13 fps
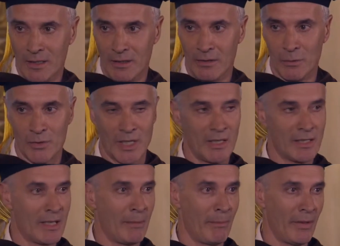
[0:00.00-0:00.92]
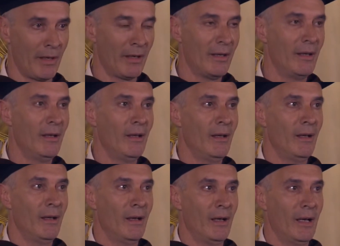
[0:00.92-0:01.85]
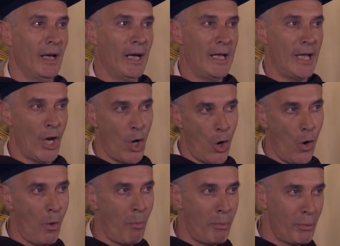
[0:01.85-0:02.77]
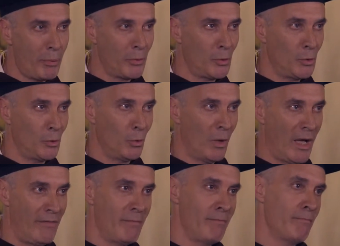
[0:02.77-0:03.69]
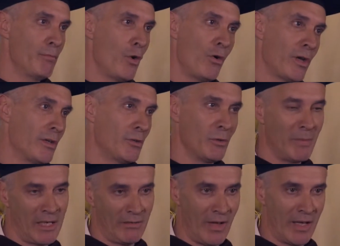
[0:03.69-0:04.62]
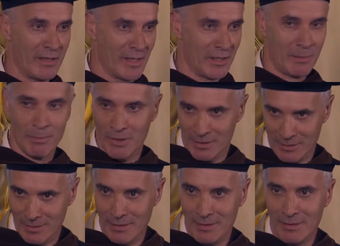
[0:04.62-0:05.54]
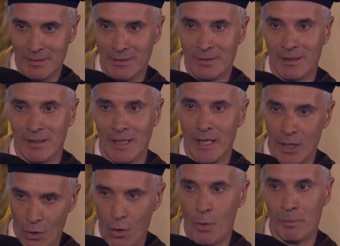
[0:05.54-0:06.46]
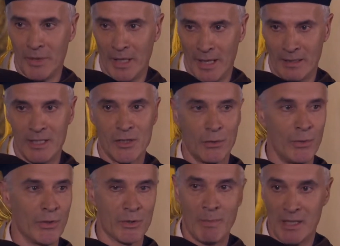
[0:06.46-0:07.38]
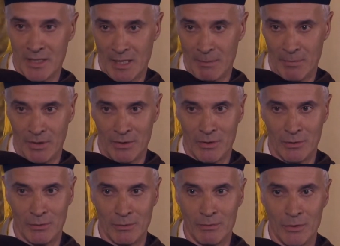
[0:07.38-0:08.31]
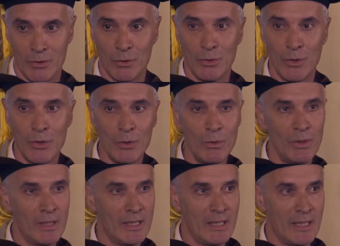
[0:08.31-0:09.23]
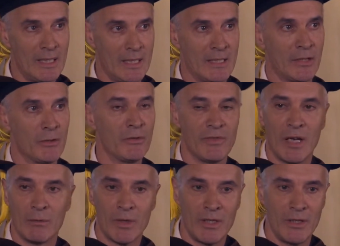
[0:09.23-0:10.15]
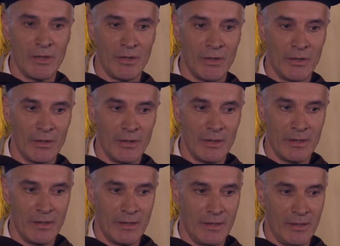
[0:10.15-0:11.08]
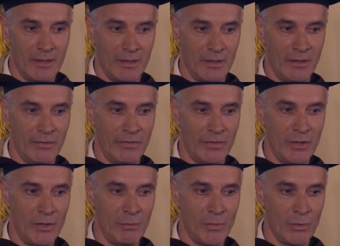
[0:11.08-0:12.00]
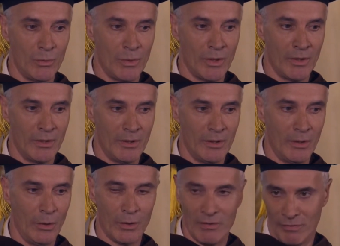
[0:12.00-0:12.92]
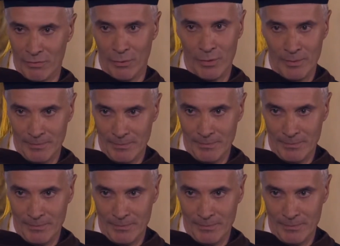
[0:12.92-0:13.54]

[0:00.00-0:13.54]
you have to say something. I hope to haven't broken too many vases, but I hope that these 2 years meant something to you, and that you found here the freedom you were looking for.